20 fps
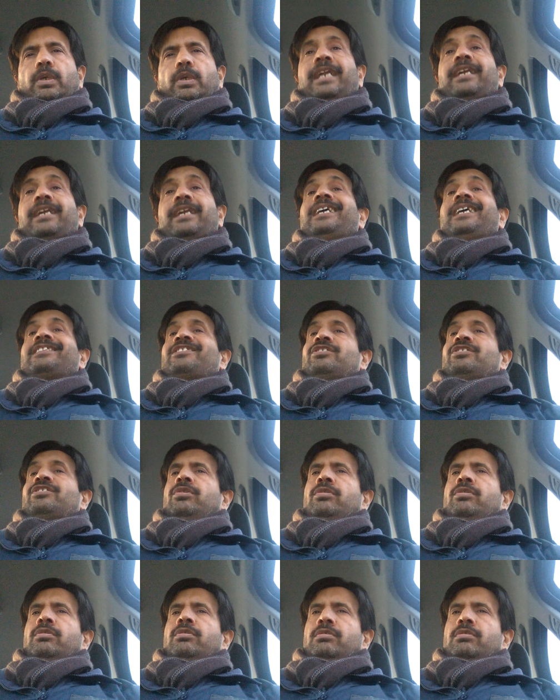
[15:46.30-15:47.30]
and death
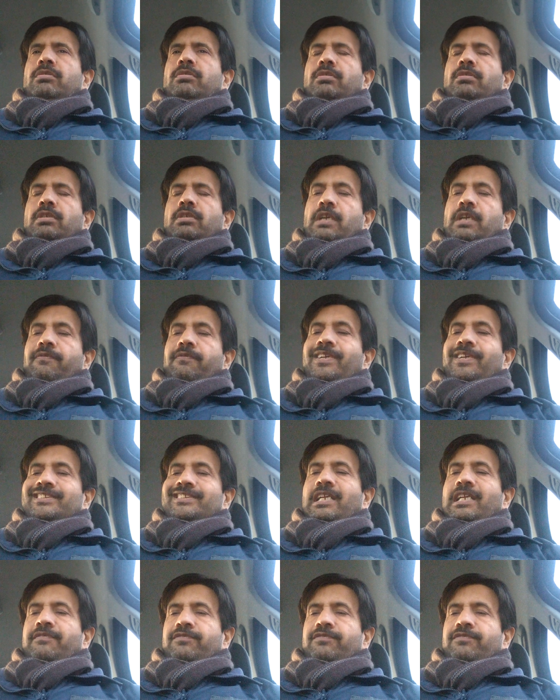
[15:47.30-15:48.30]
you know if it's
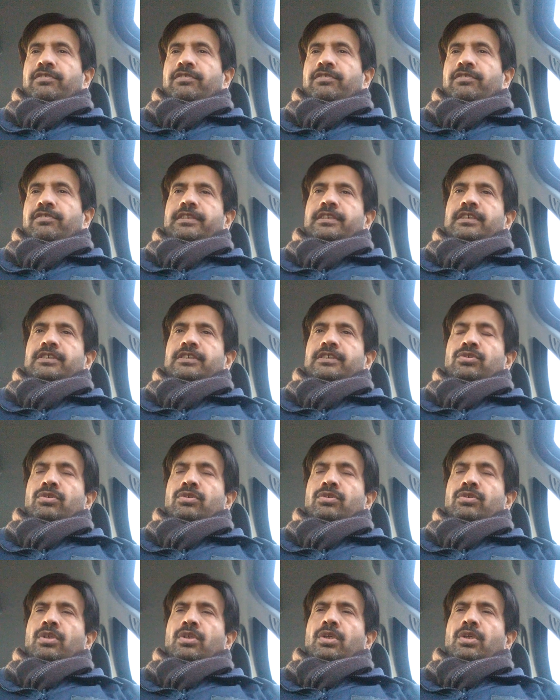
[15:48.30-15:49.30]
left untreated so
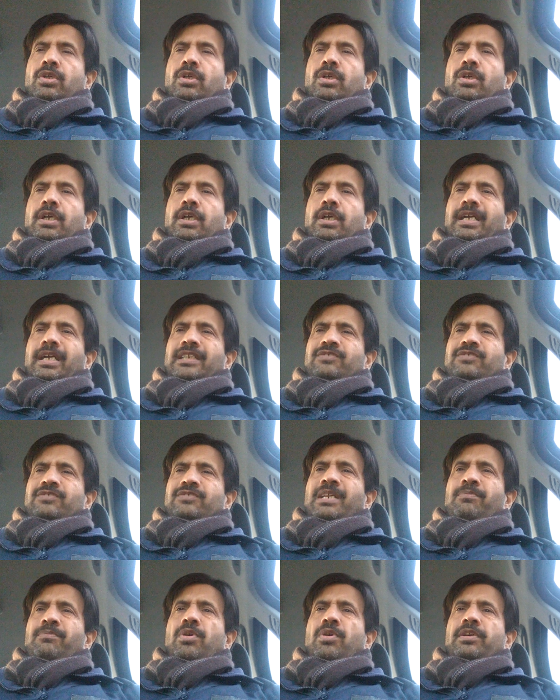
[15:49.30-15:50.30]
it's
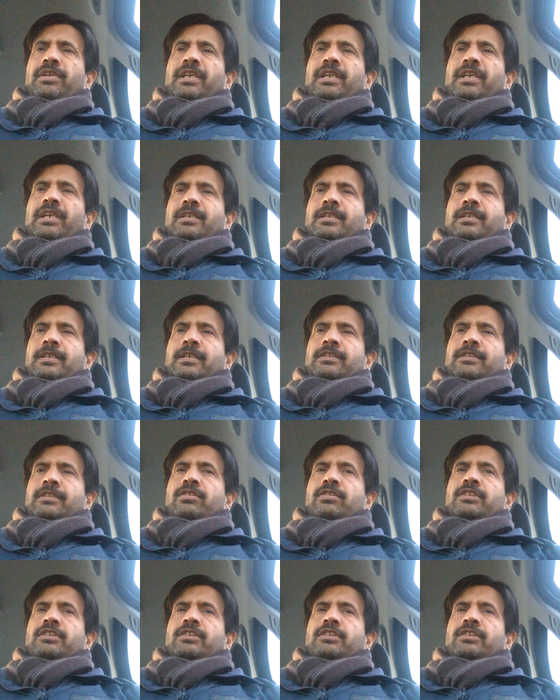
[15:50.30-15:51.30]
very important uh, the
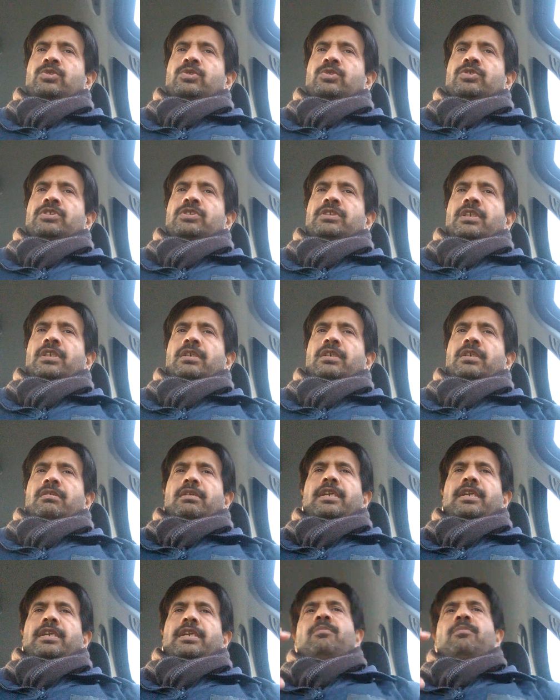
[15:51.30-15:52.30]
doctors use the
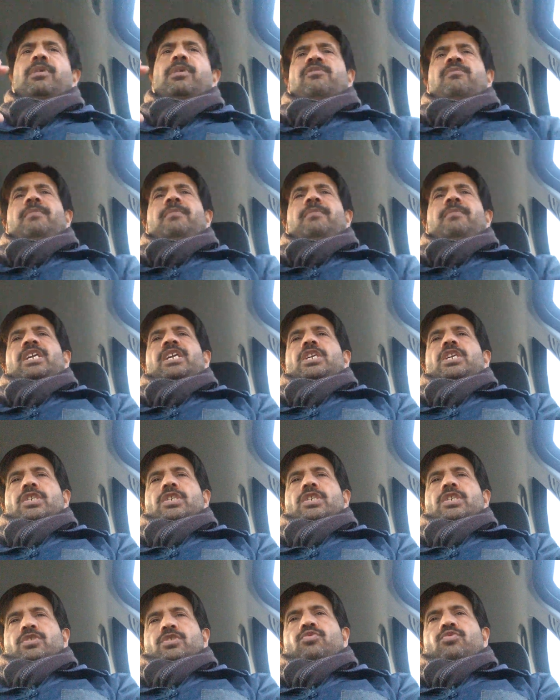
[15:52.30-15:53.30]
number of
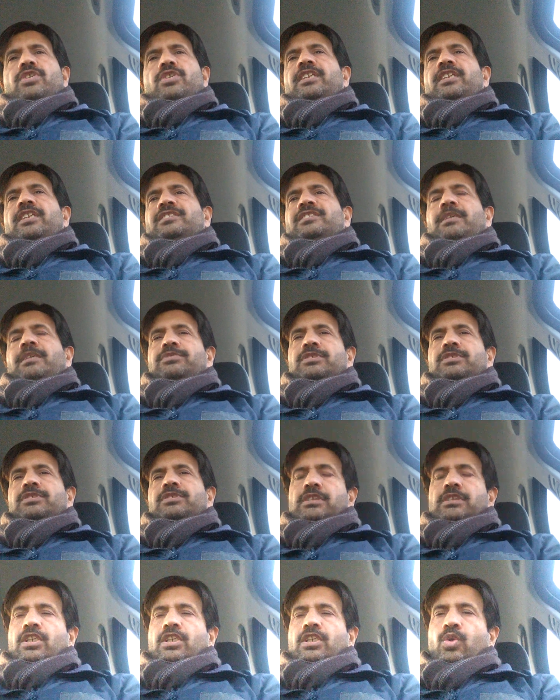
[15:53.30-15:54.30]
medications to treat the
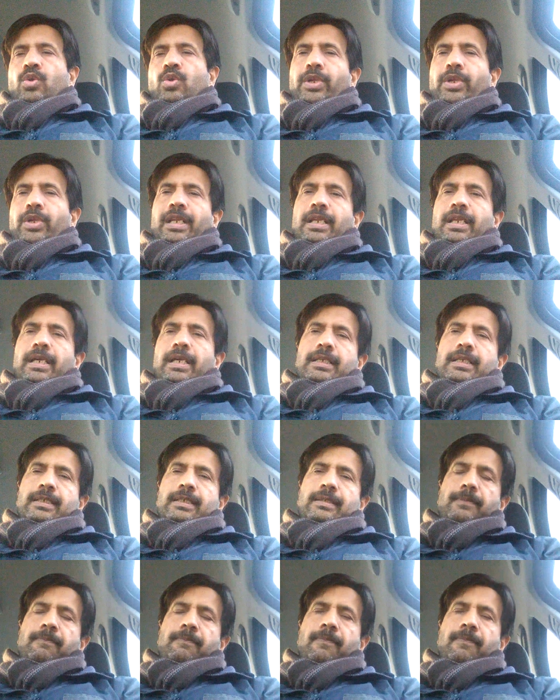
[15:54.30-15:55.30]
sepsis including like
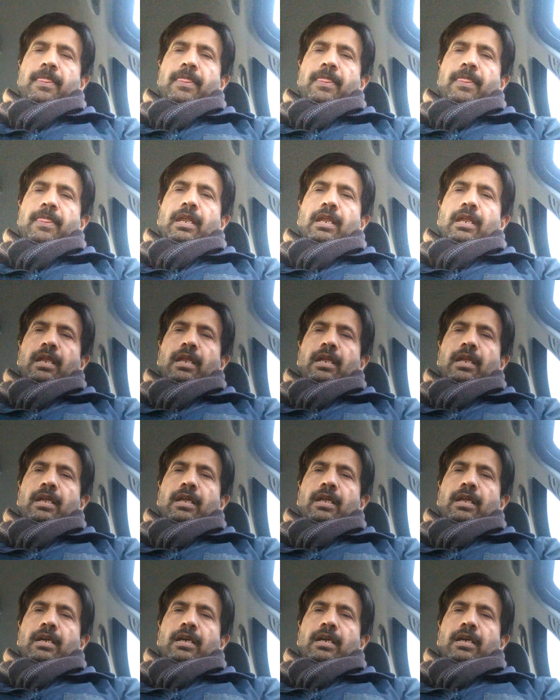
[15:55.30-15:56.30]
uh,
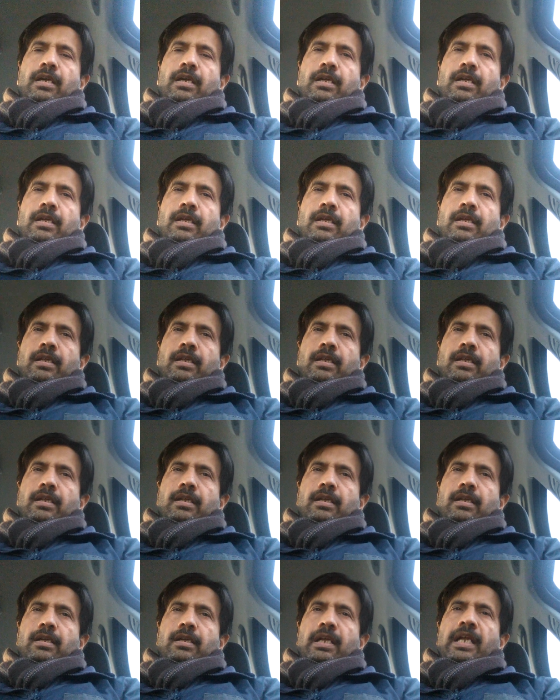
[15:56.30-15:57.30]
uh,
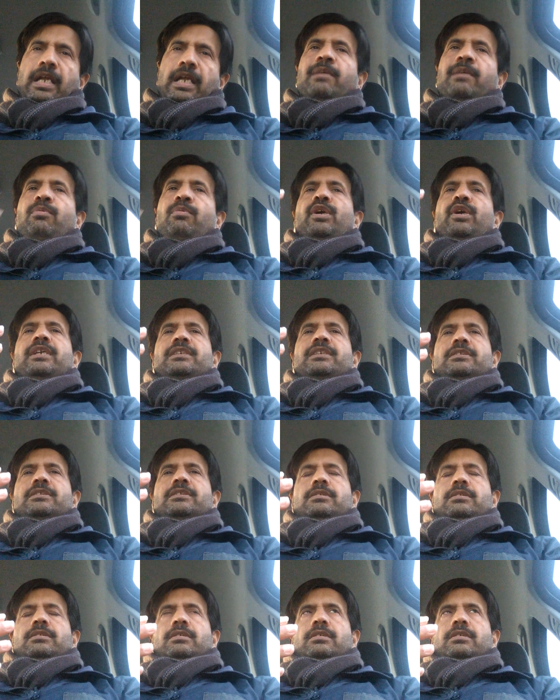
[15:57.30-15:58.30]
antibiotics
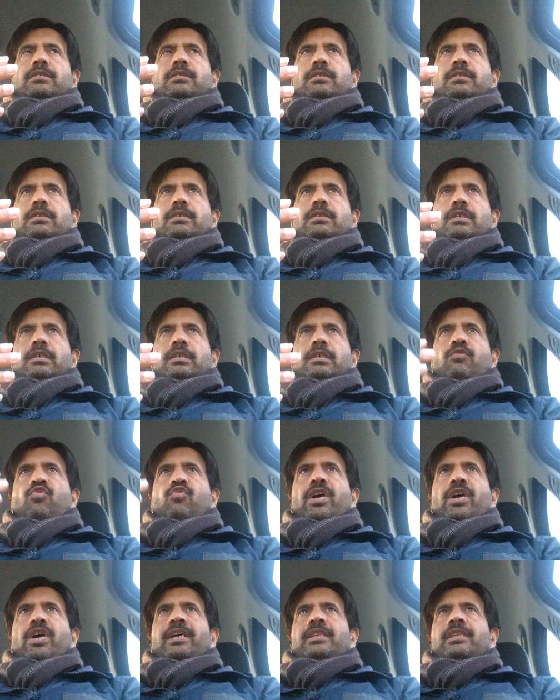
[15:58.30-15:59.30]
uh,
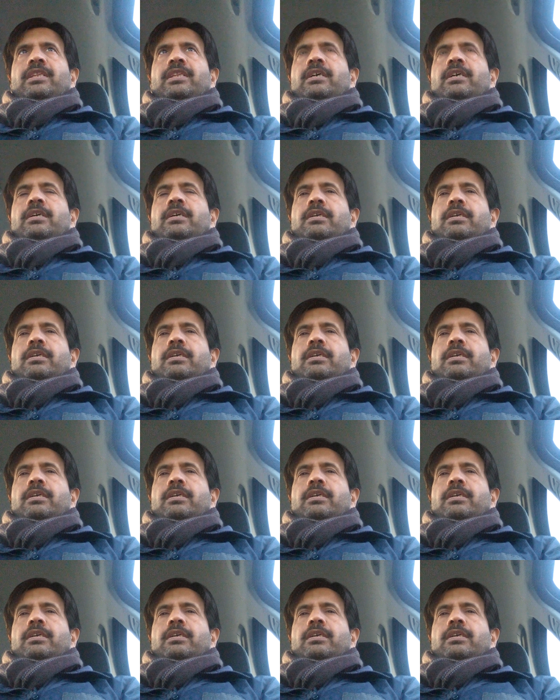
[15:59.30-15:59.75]
via the